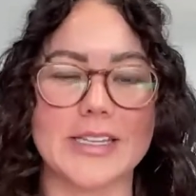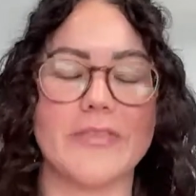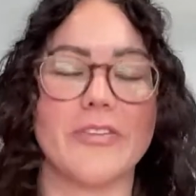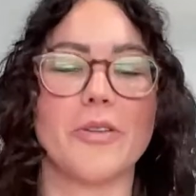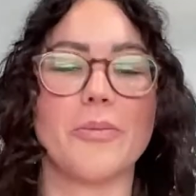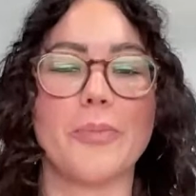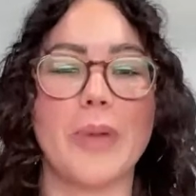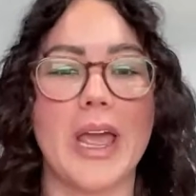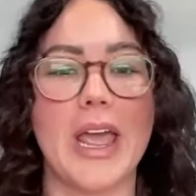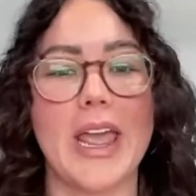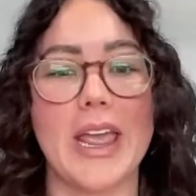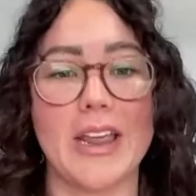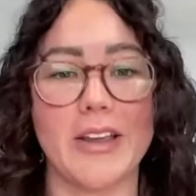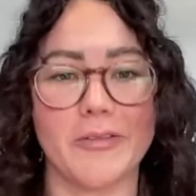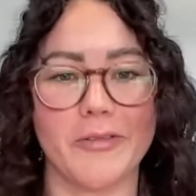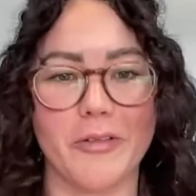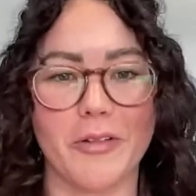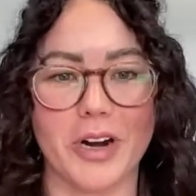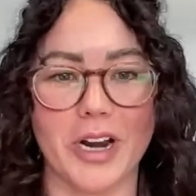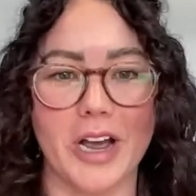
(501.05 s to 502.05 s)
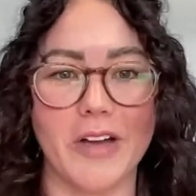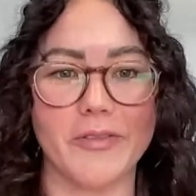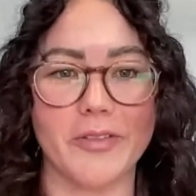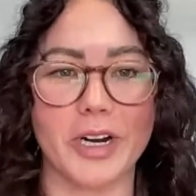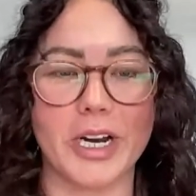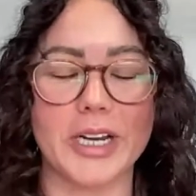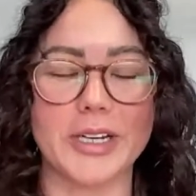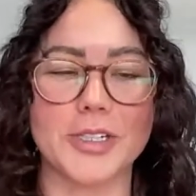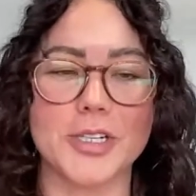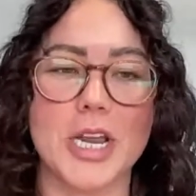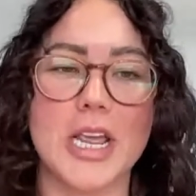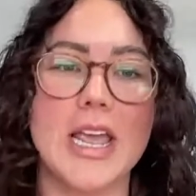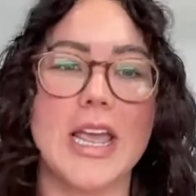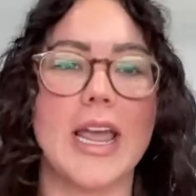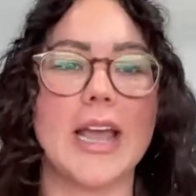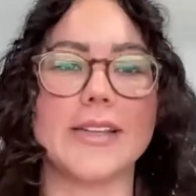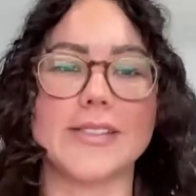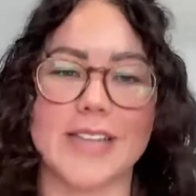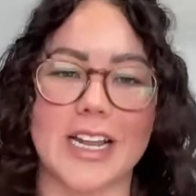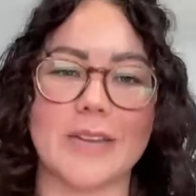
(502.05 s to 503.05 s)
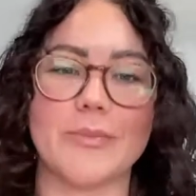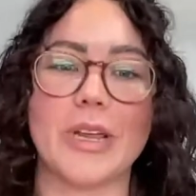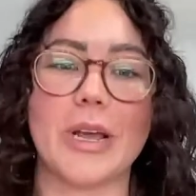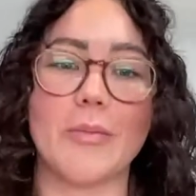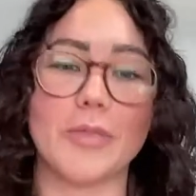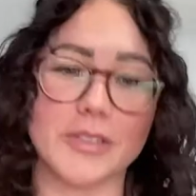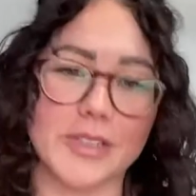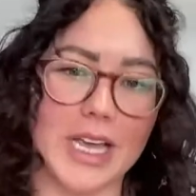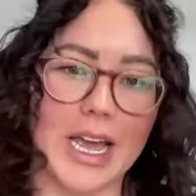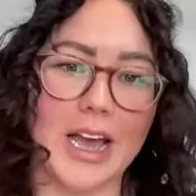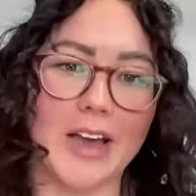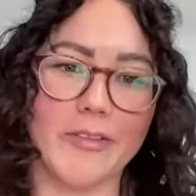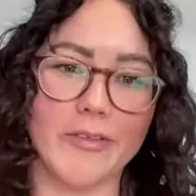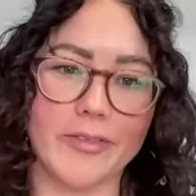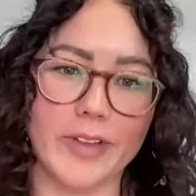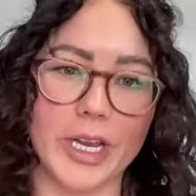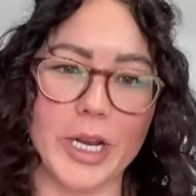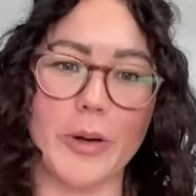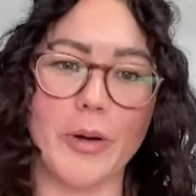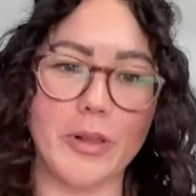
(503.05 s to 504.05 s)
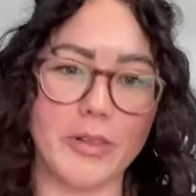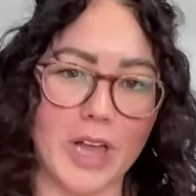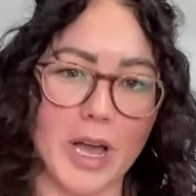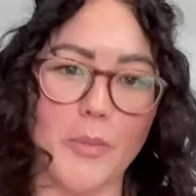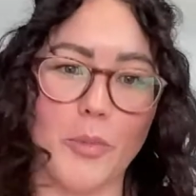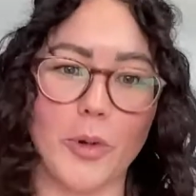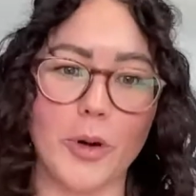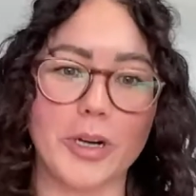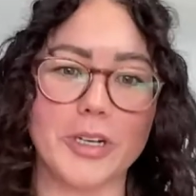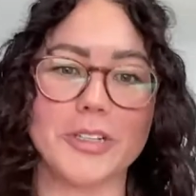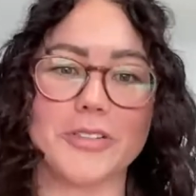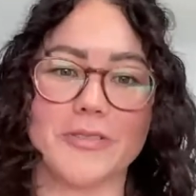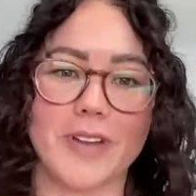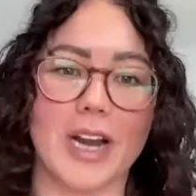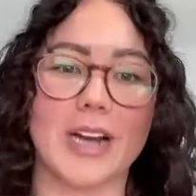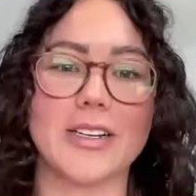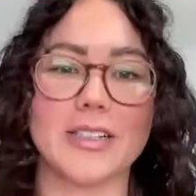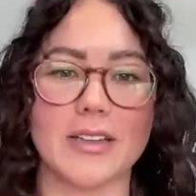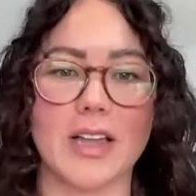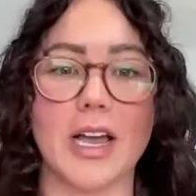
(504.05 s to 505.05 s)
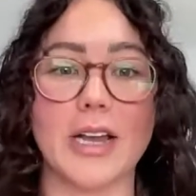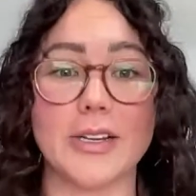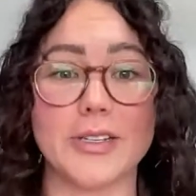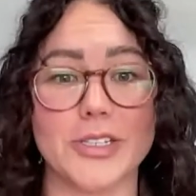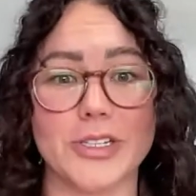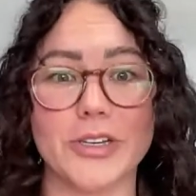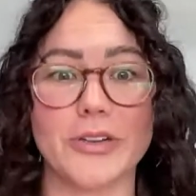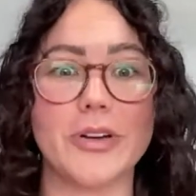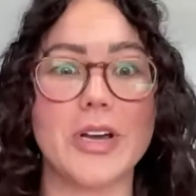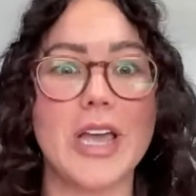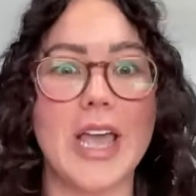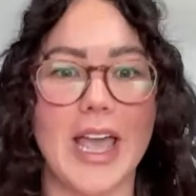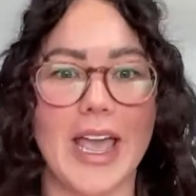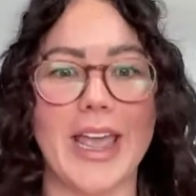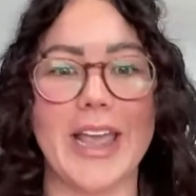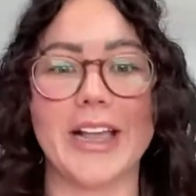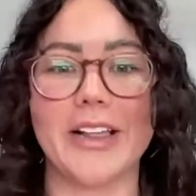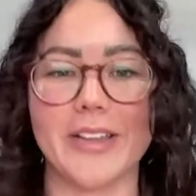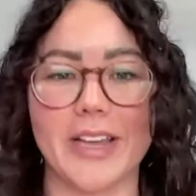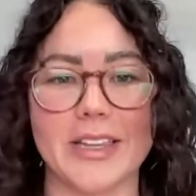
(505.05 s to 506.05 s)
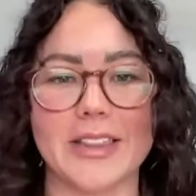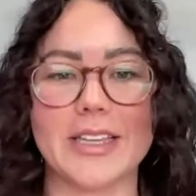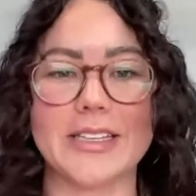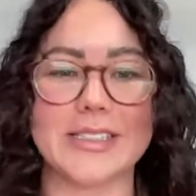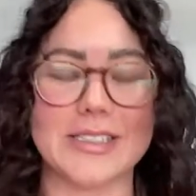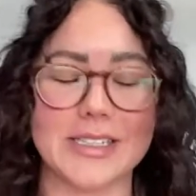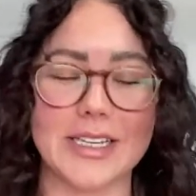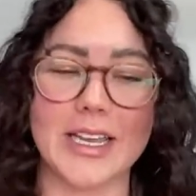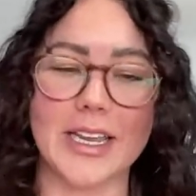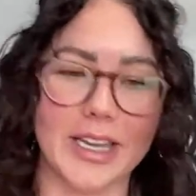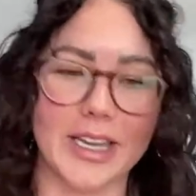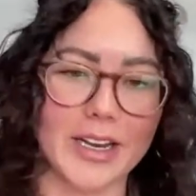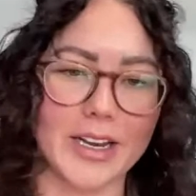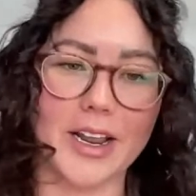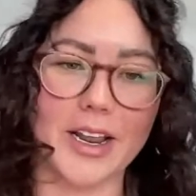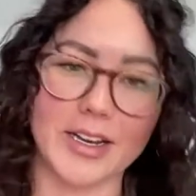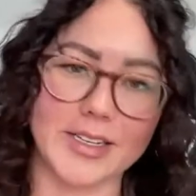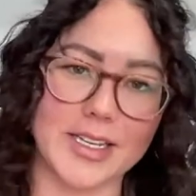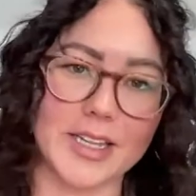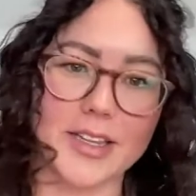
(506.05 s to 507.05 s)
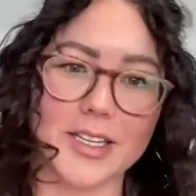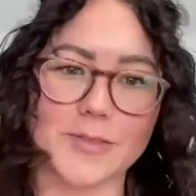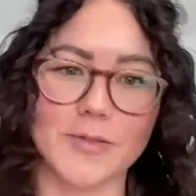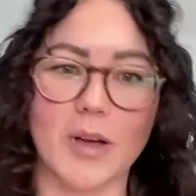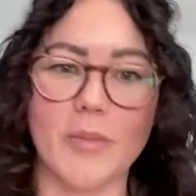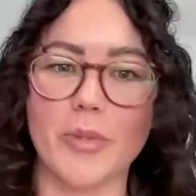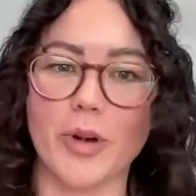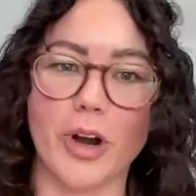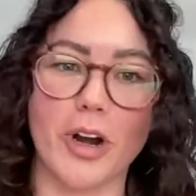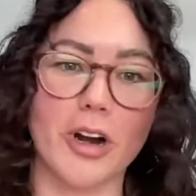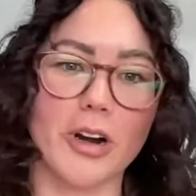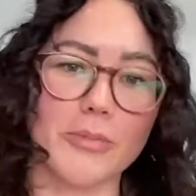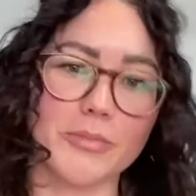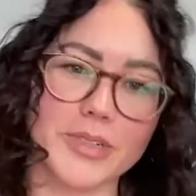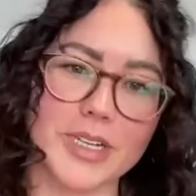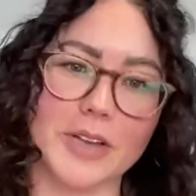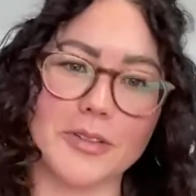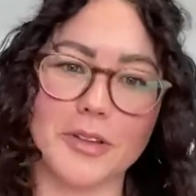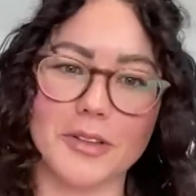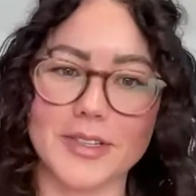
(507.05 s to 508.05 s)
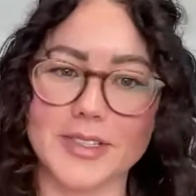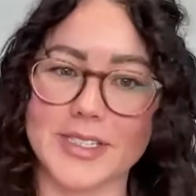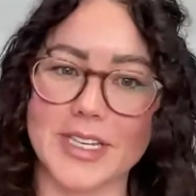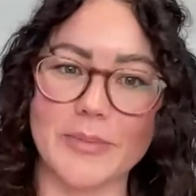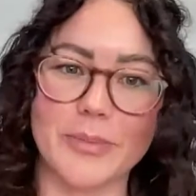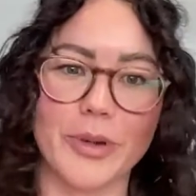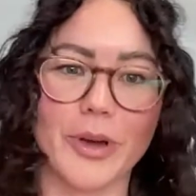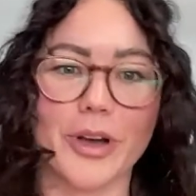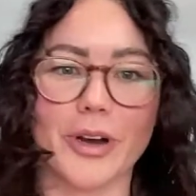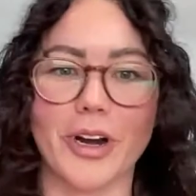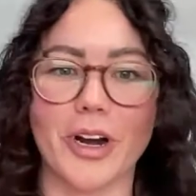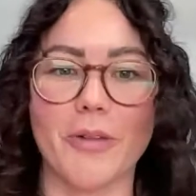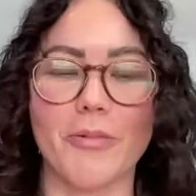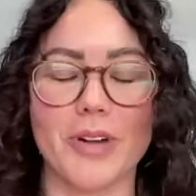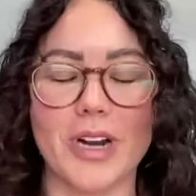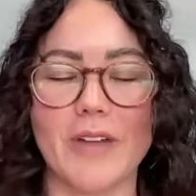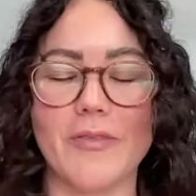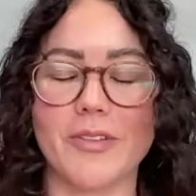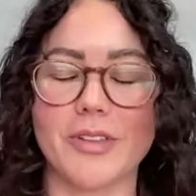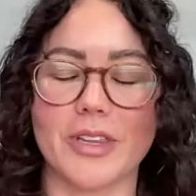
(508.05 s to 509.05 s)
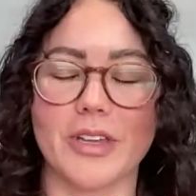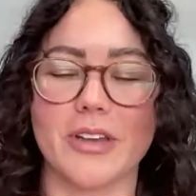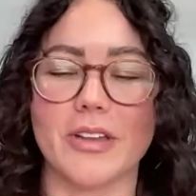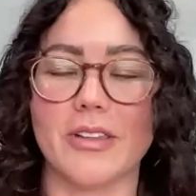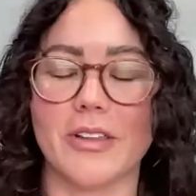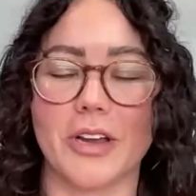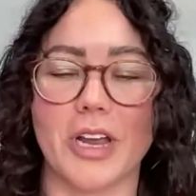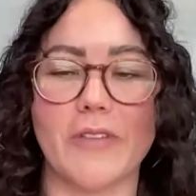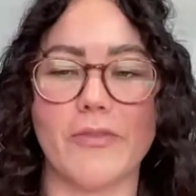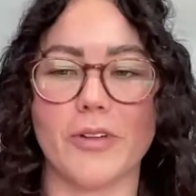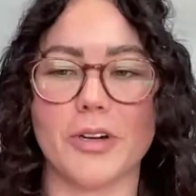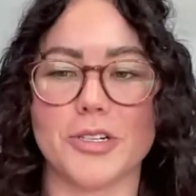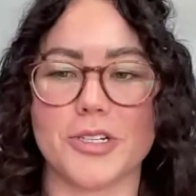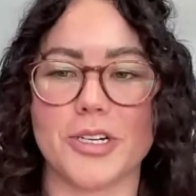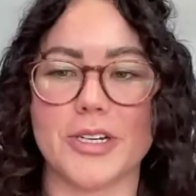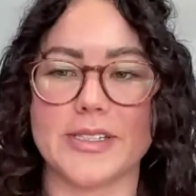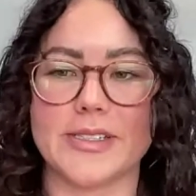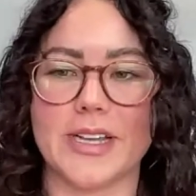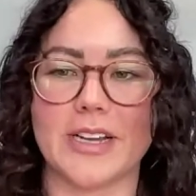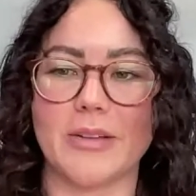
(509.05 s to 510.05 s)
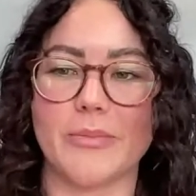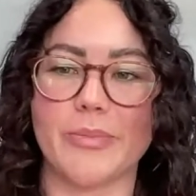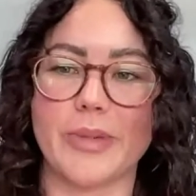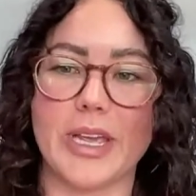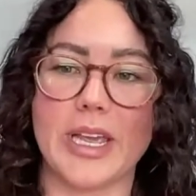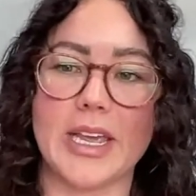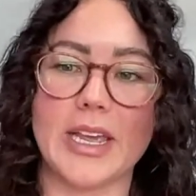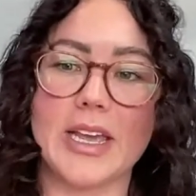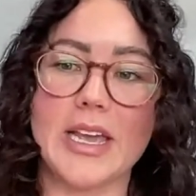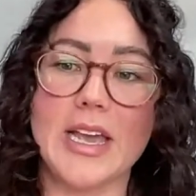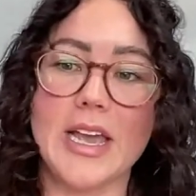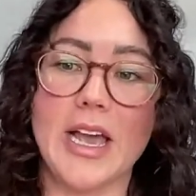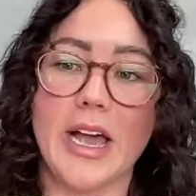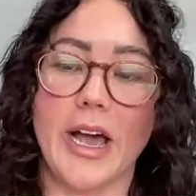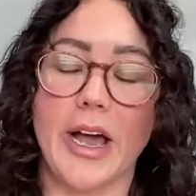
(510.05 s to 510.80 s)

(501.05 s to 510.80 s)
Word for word: If you're paying for coverage, it's going to be able to have, you know, a lot more direct line to, hey, click this link and, and attend this webinar, download this ebook or whatever the, the conversion is going to be.